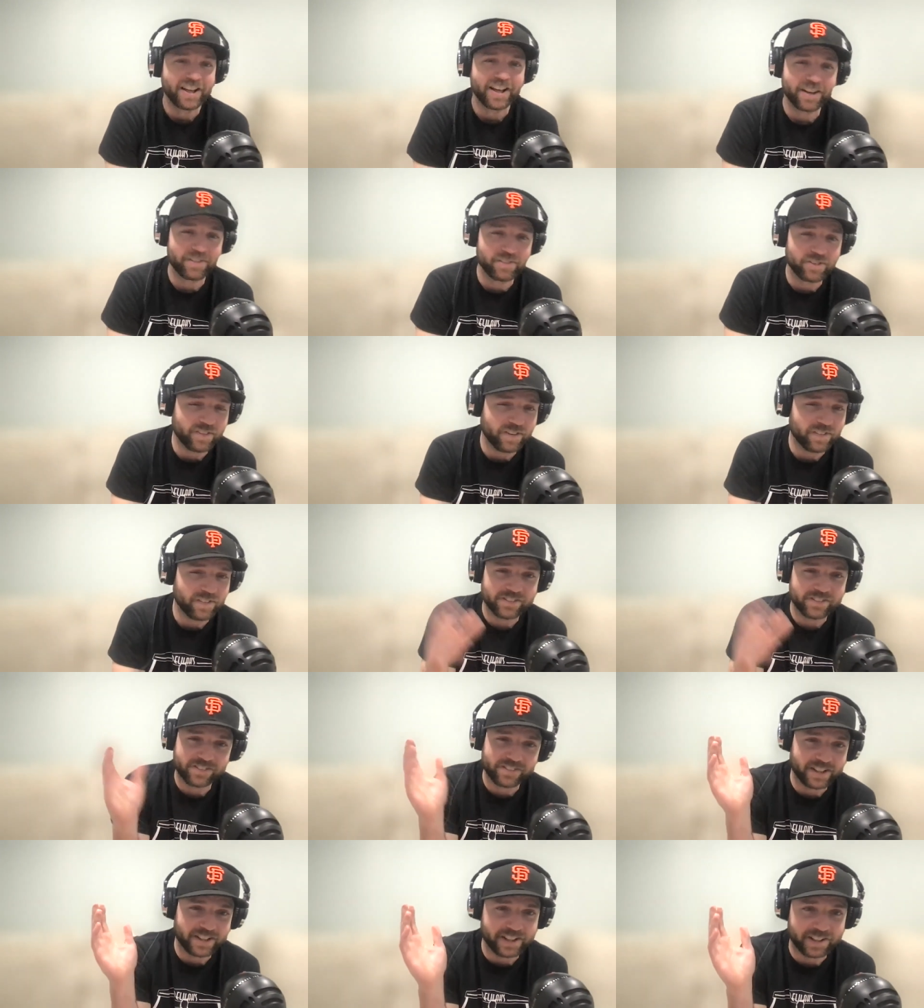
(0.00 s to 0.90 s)
And if you've ever
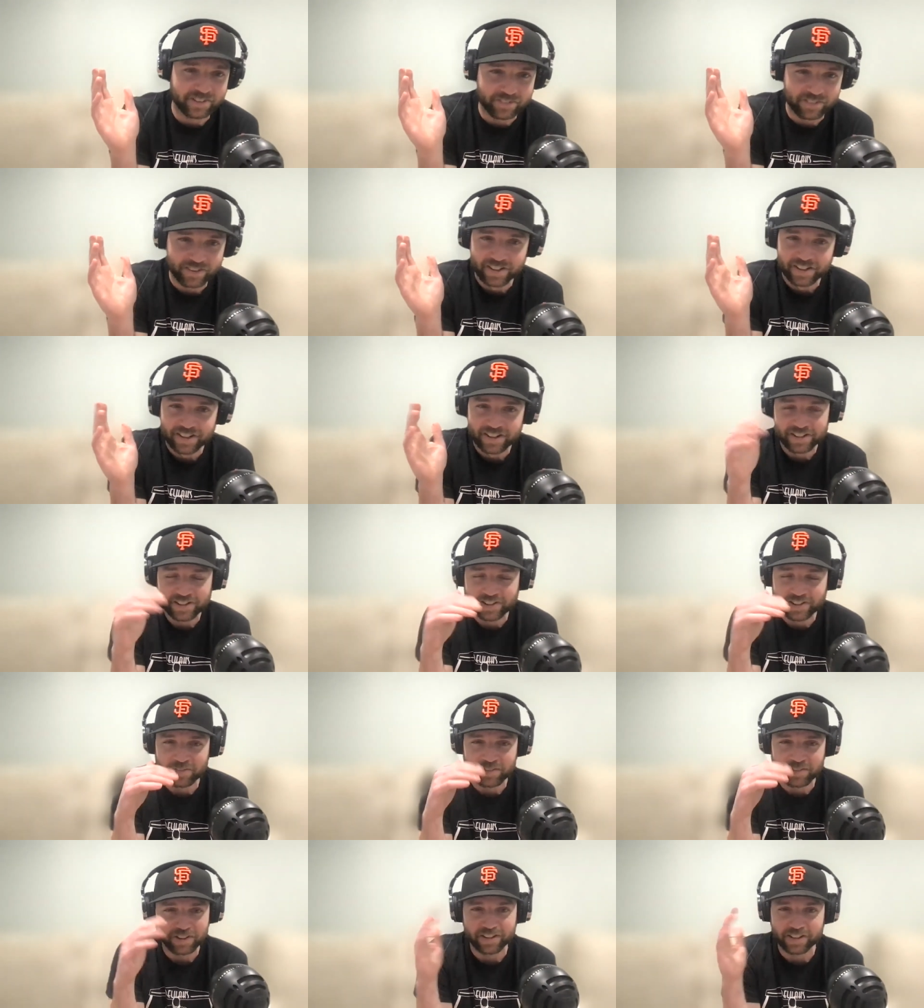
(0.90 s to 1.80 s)
seen him,
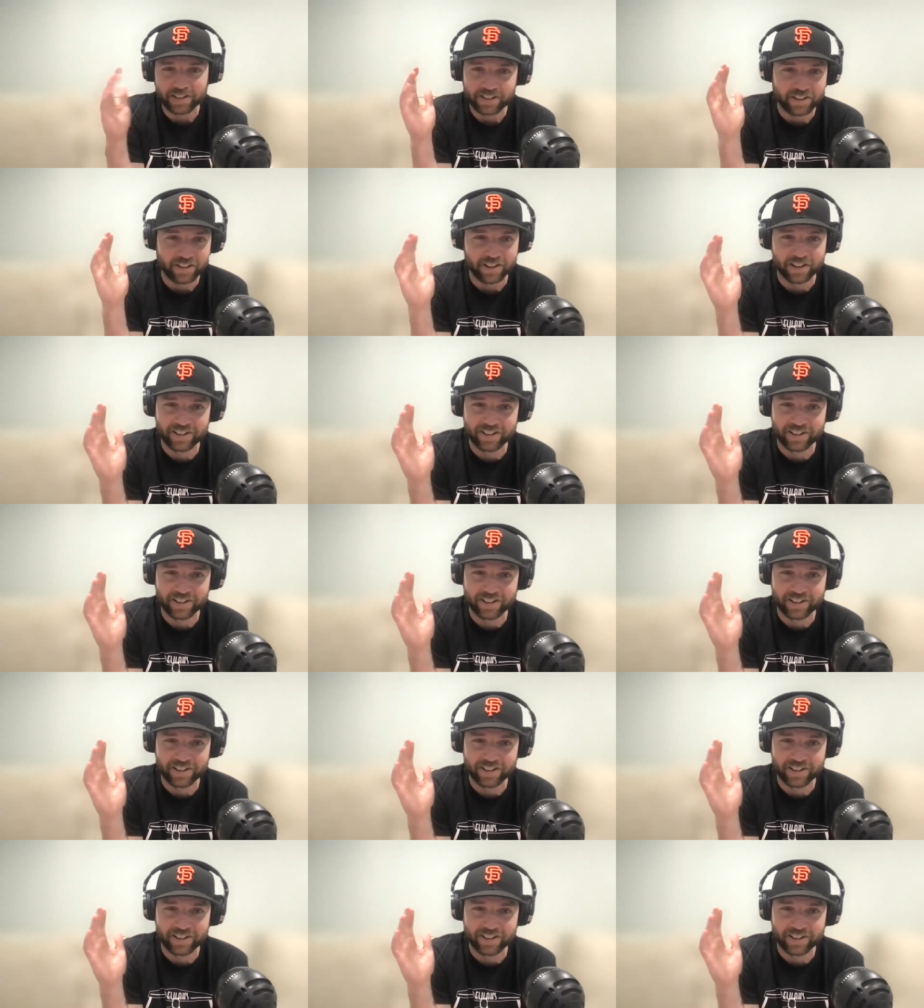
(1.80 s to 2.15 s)
you'd be like, oh,